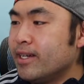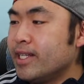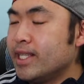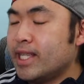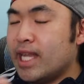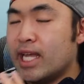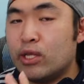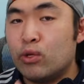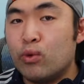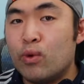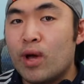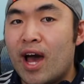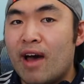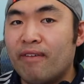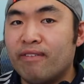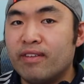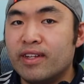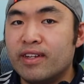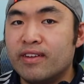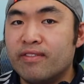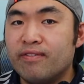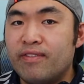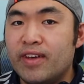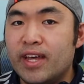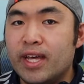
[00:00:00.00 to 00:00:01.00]
They do have
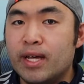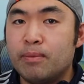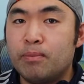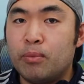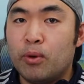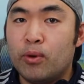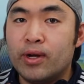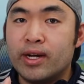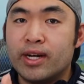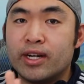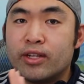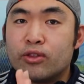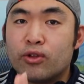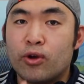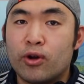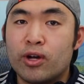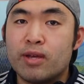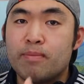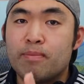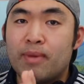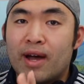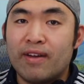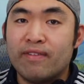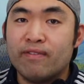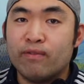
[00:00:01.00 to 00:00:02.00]
this available in a 30
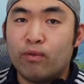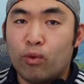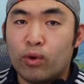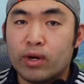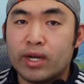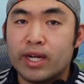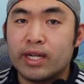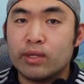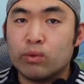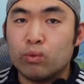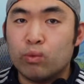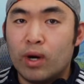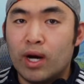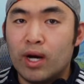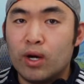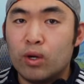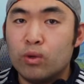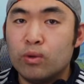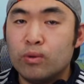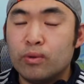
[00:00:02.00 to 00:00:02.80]
by 40 as well,